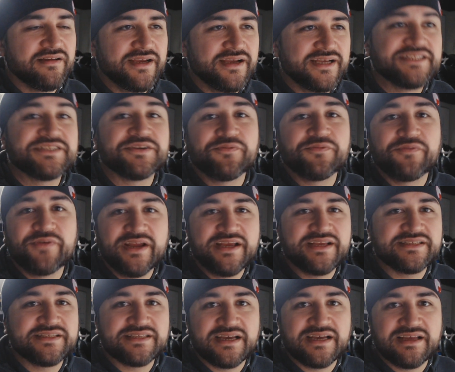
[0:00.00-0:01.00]
It's a
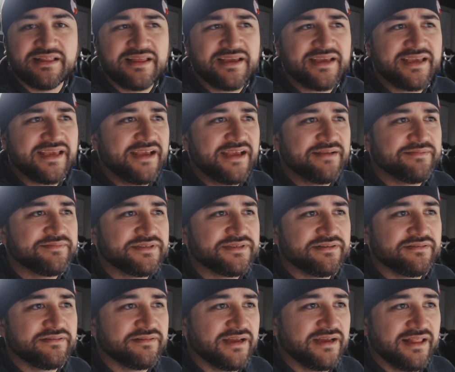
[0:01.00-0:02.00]
race. I like games.
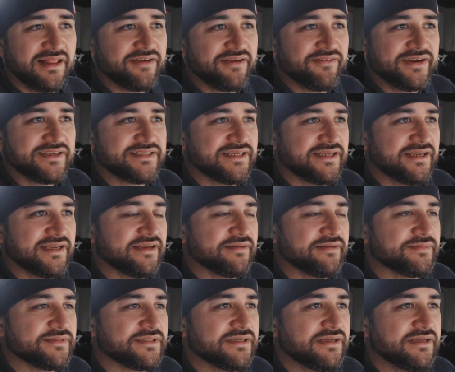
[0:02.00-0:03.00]
I like racing
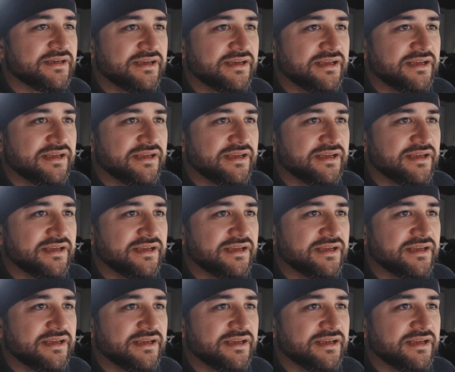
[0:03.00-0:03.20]
games.